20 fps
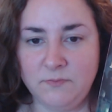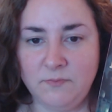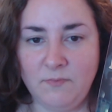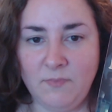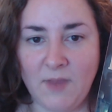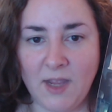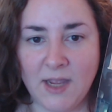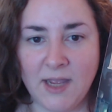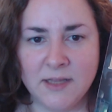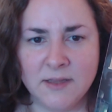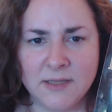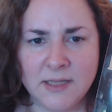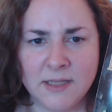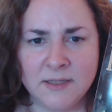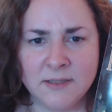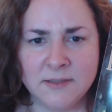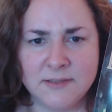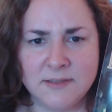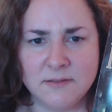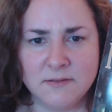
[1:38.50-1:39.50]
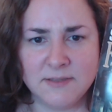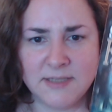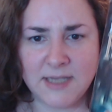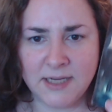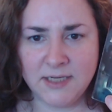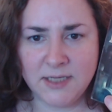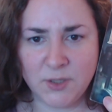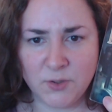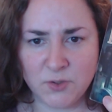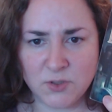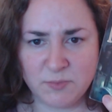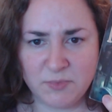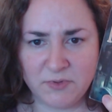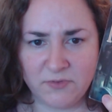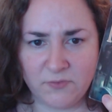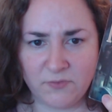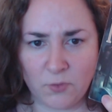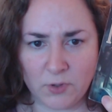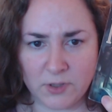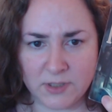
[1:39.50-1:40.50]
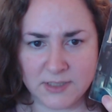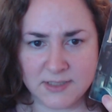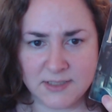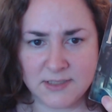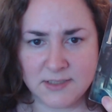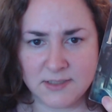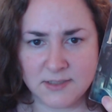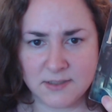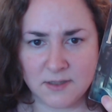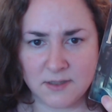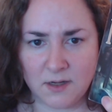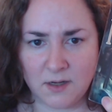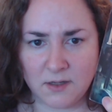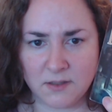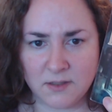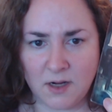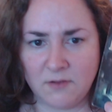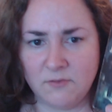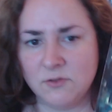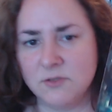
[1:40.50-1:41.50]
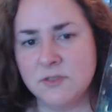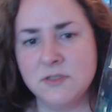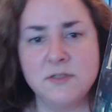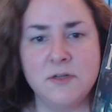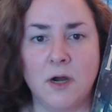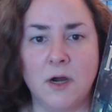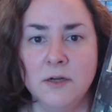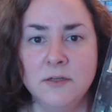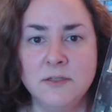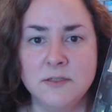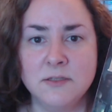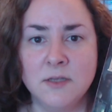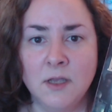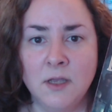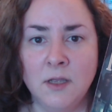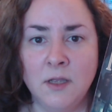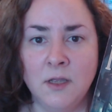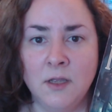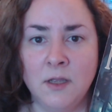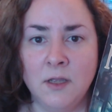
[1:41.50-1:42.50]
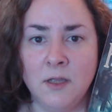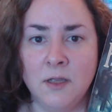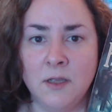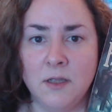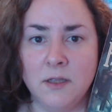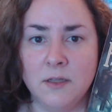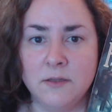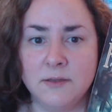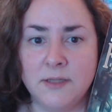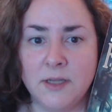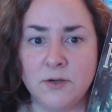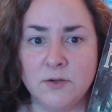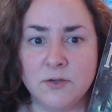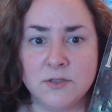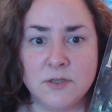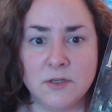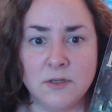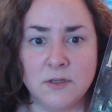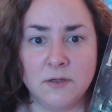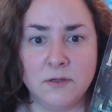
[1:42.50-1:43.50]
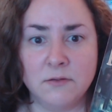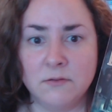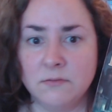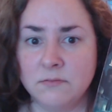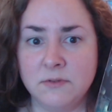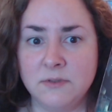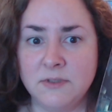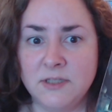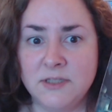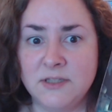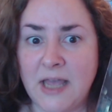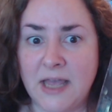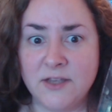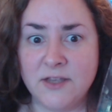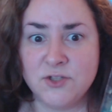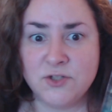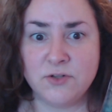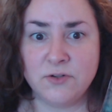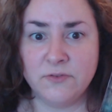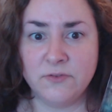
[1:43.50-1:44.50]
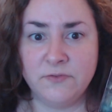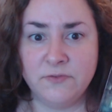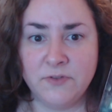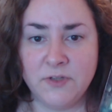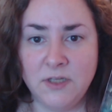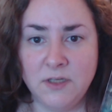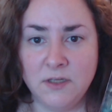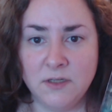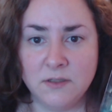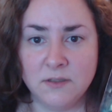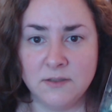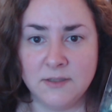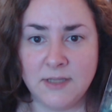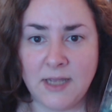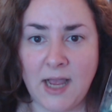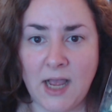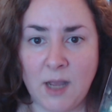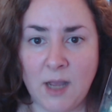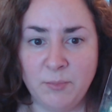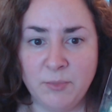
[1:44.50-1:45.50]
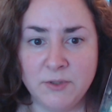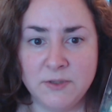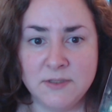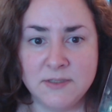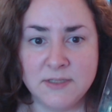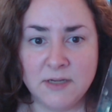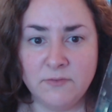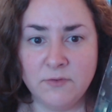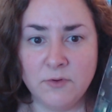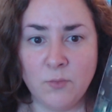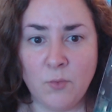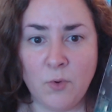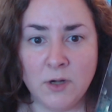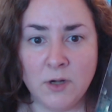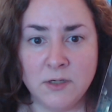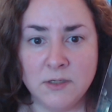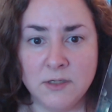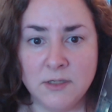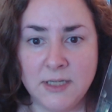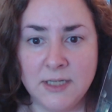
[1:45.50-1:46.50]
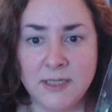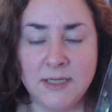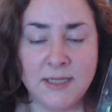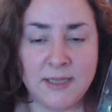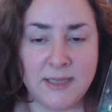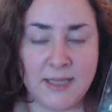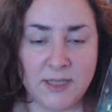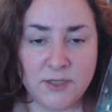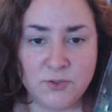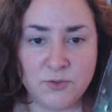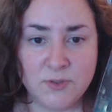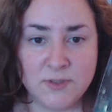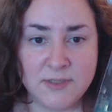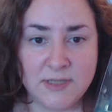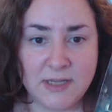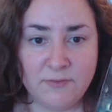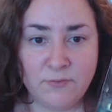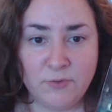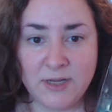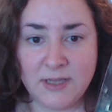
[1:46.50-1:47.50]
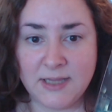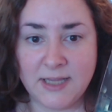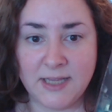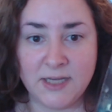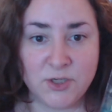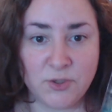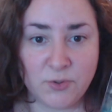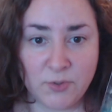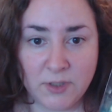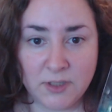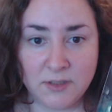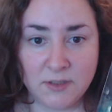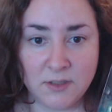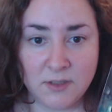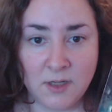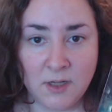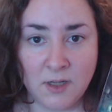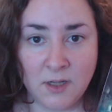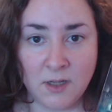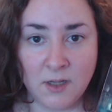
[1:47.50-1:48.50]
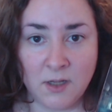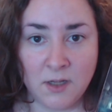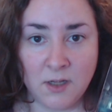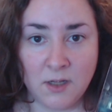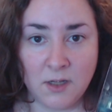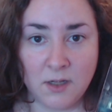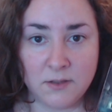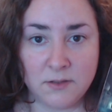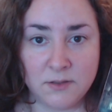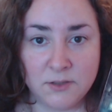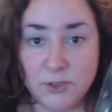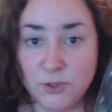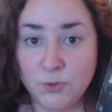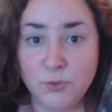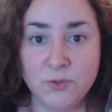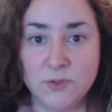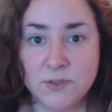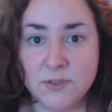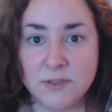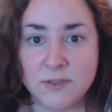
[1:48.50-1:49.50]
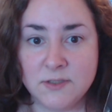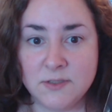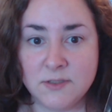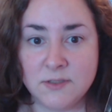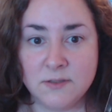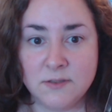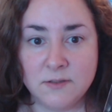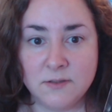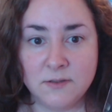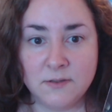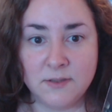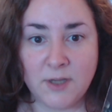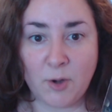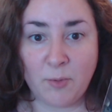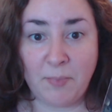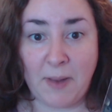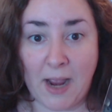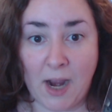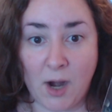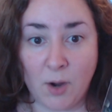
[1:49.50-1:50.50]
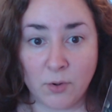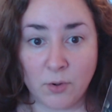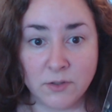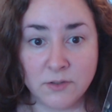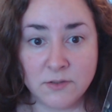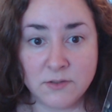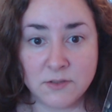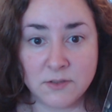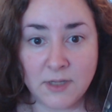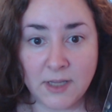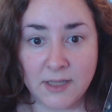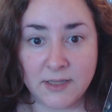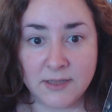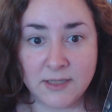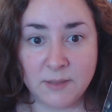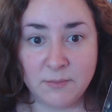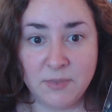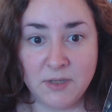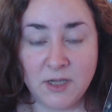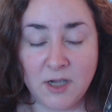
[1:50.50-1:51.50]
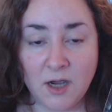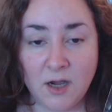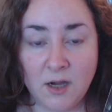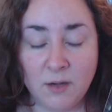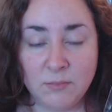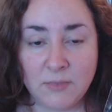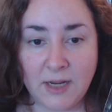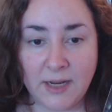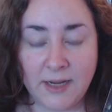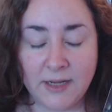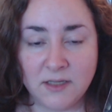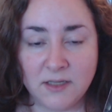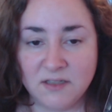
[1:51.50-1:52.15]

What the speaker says: And then 10 years before this novel starts, there's a catastrophe that happens. Everyone in Elantris, every Elantrian, loses their powers, and they become like